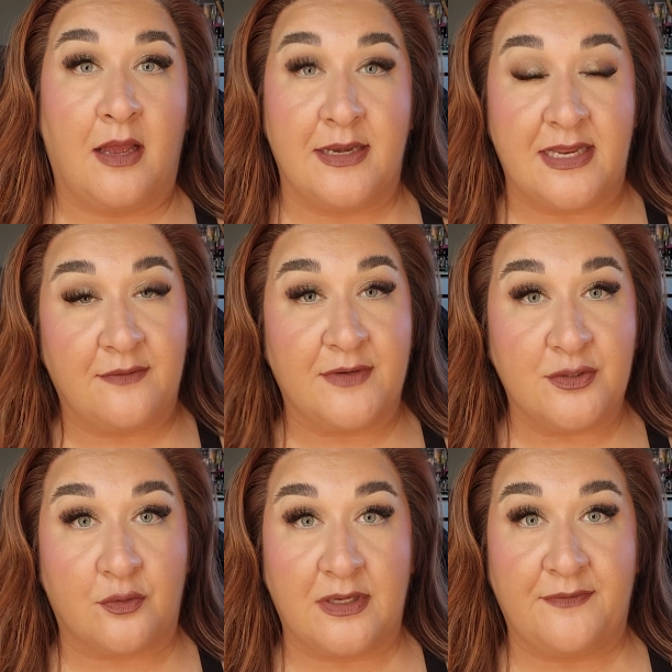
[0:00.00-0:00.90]
An
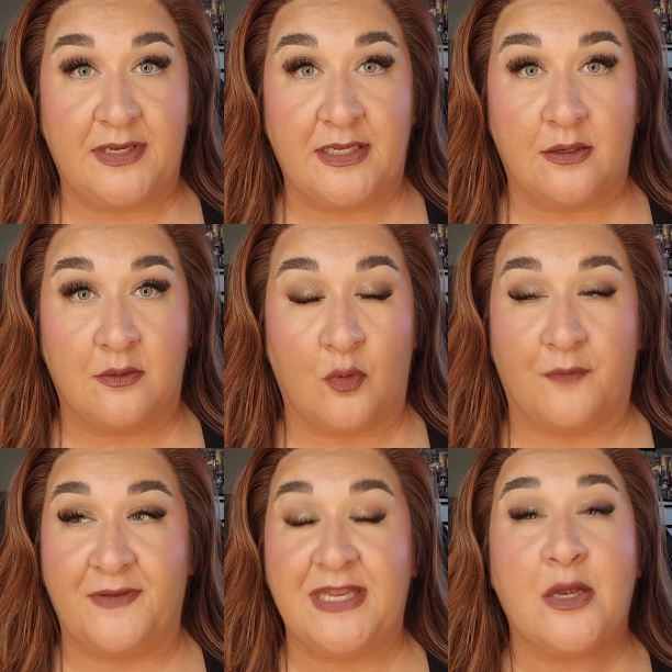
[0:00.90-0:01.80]
inventory video or
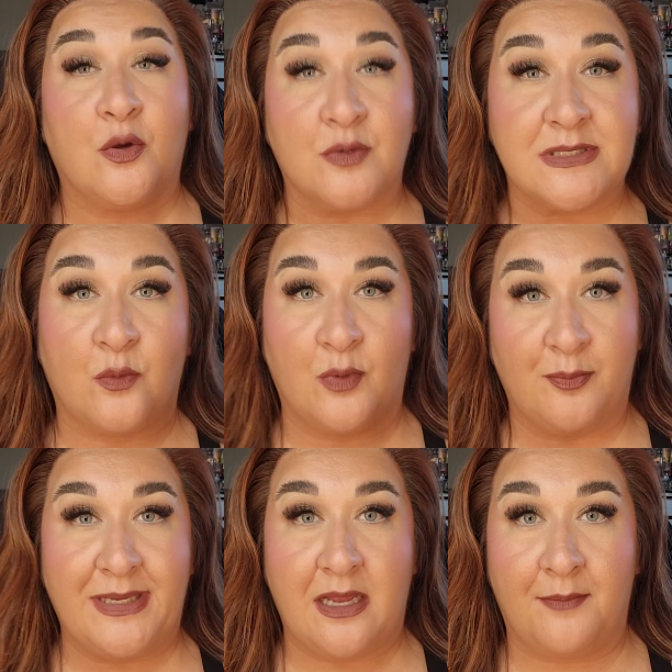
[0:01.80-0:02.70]
videos will
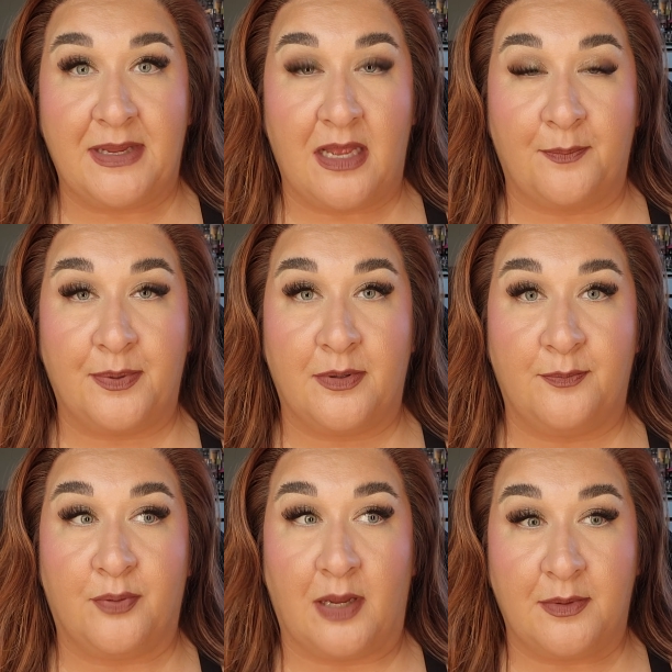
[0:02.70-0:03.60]
be coming up
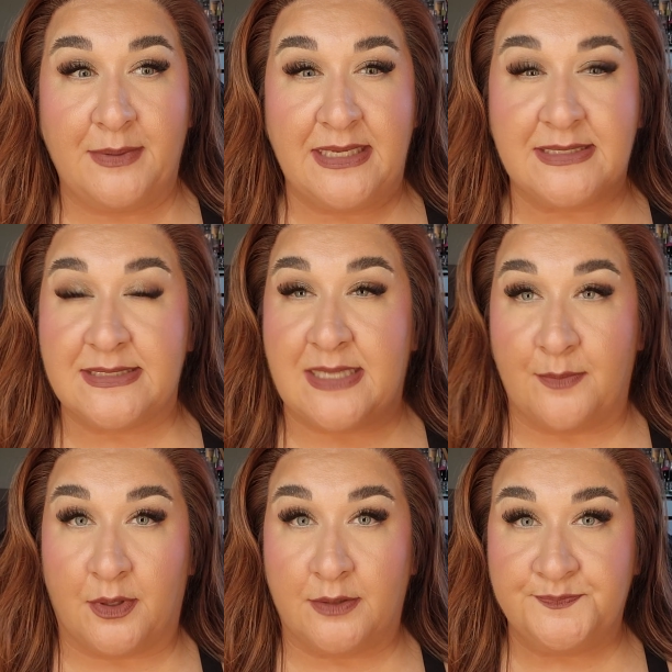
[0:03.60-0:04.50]
probably in
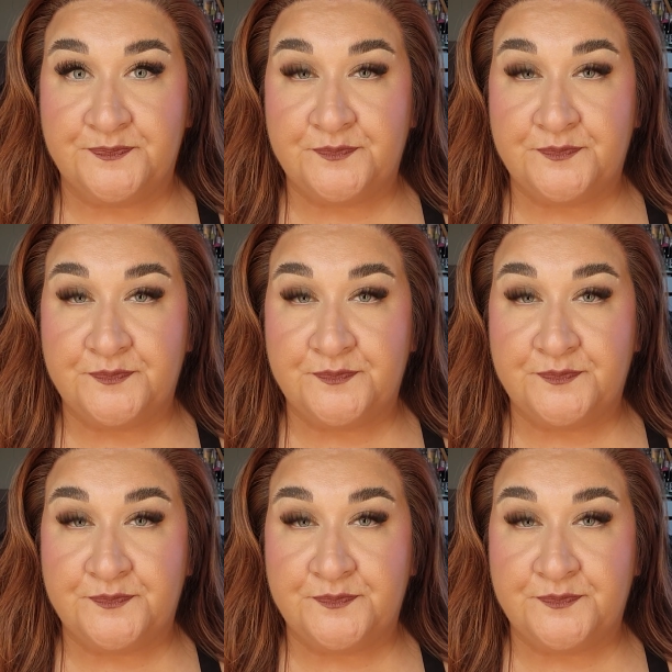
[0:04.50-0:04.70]
December.